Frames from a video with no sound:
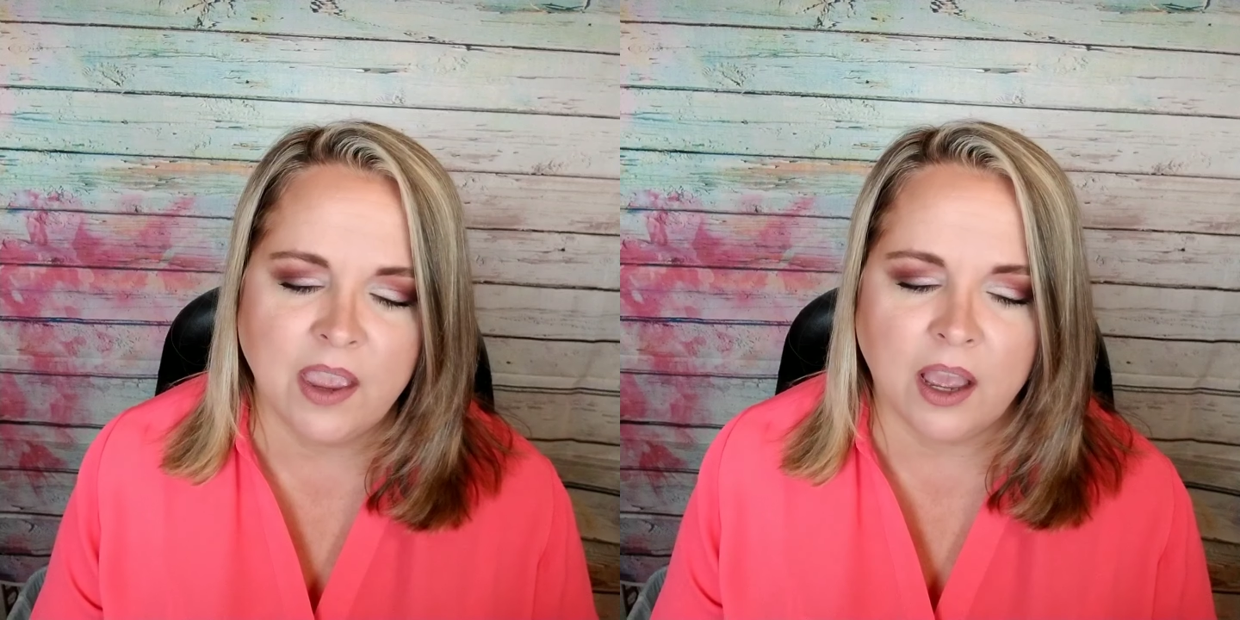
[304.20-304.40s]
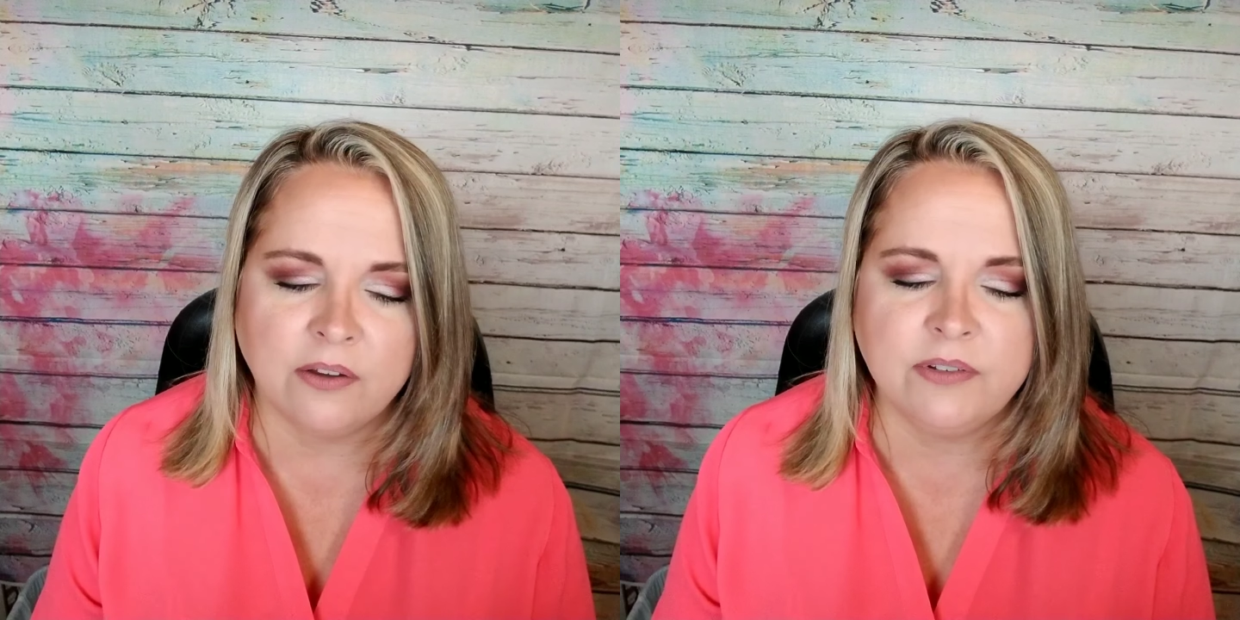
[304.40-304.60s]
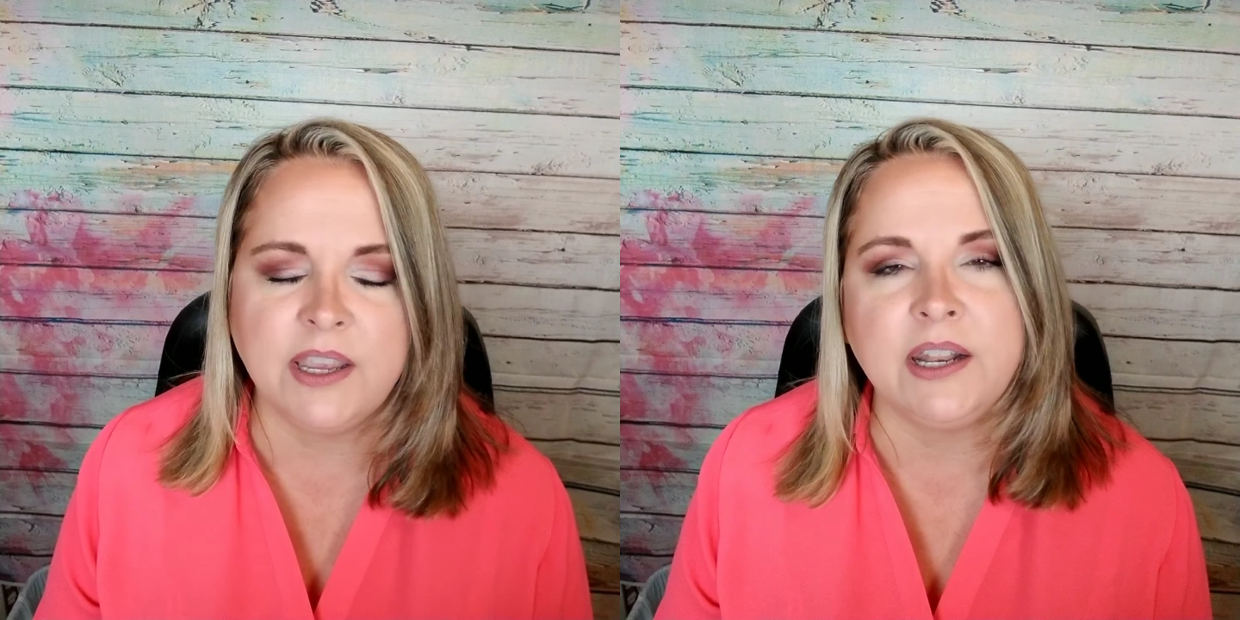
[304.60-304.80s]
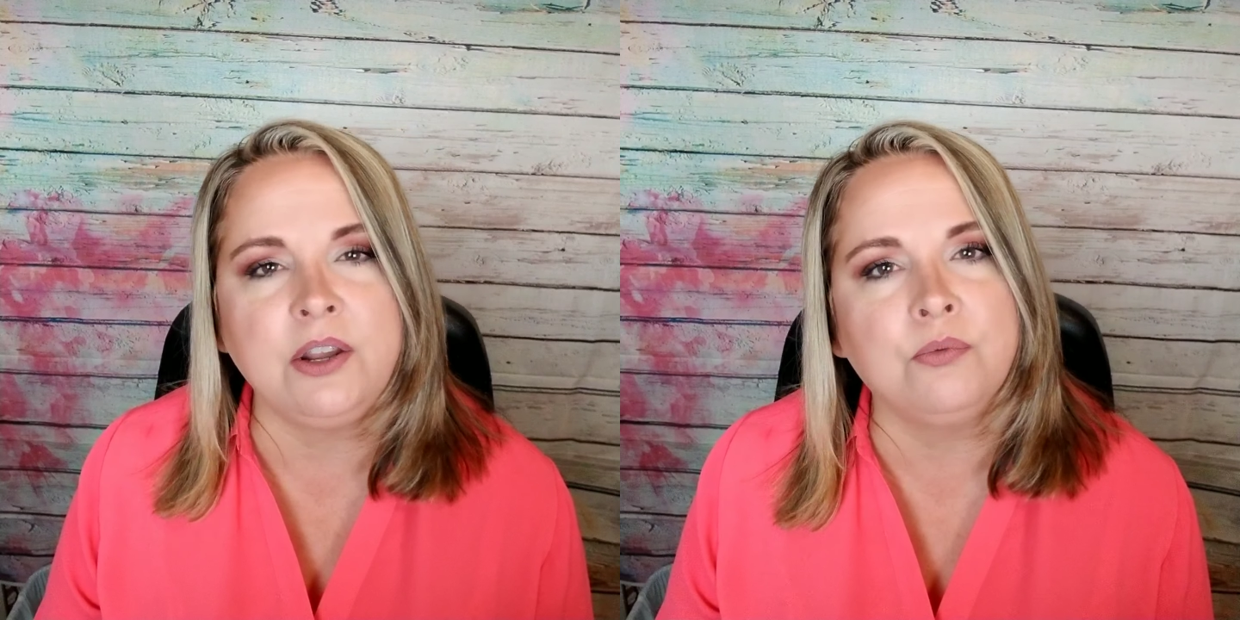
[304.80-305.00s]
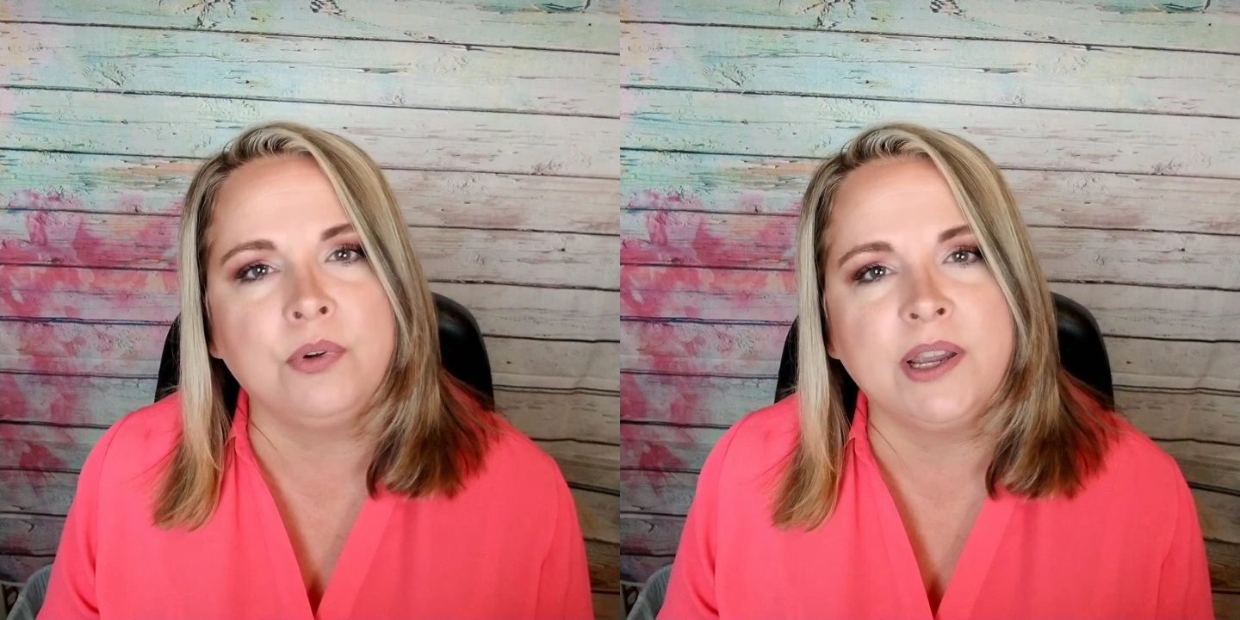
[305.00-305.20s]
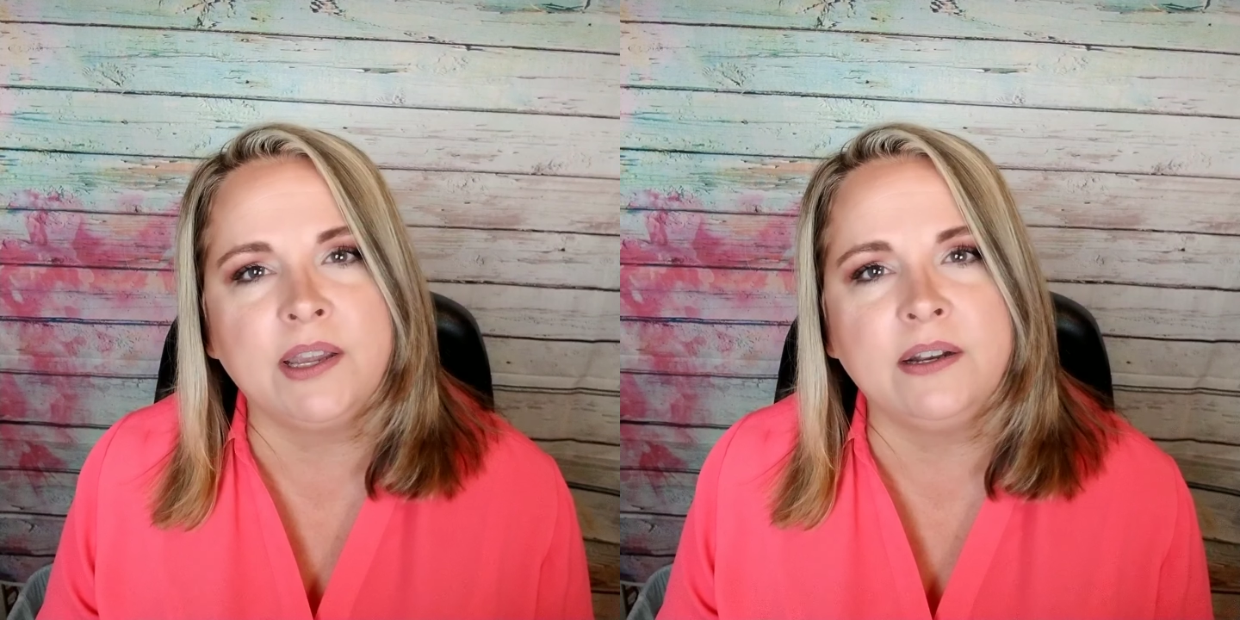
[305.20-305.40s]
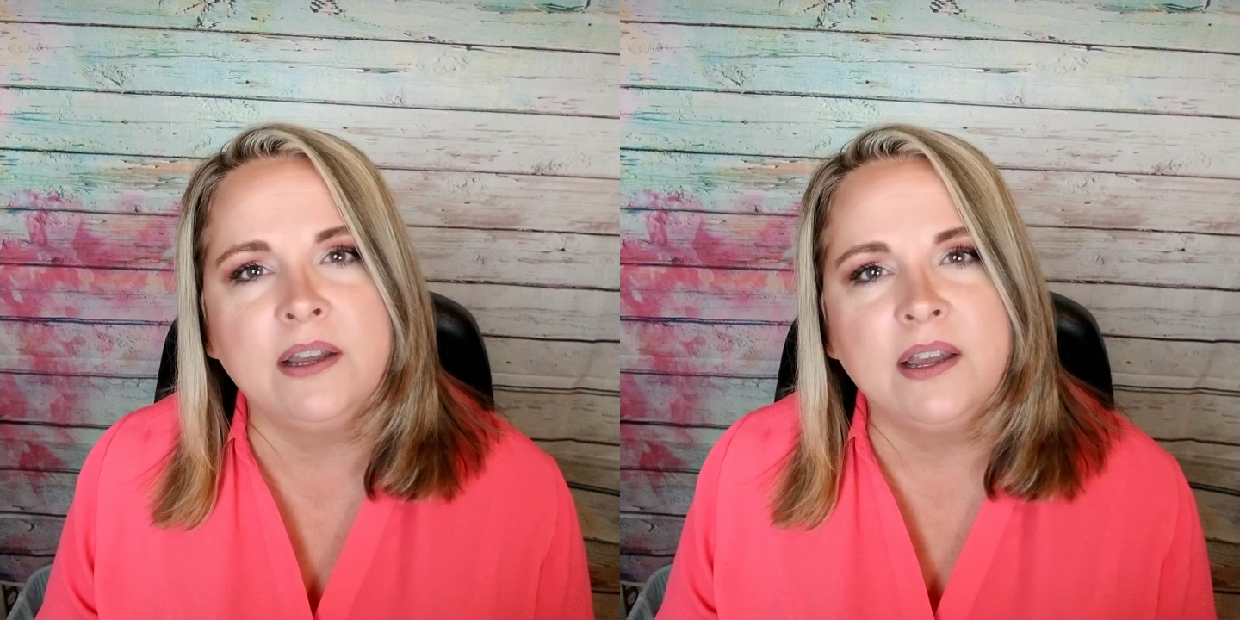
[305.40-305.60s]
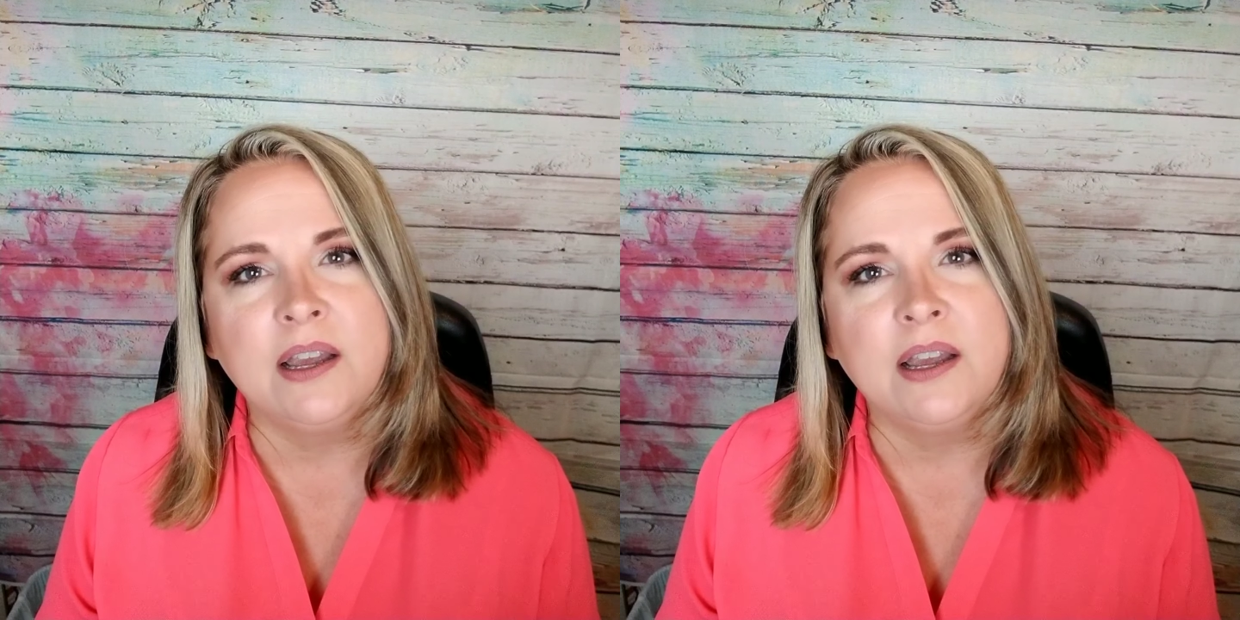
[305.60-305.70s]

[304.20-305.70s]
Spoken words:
of getting rid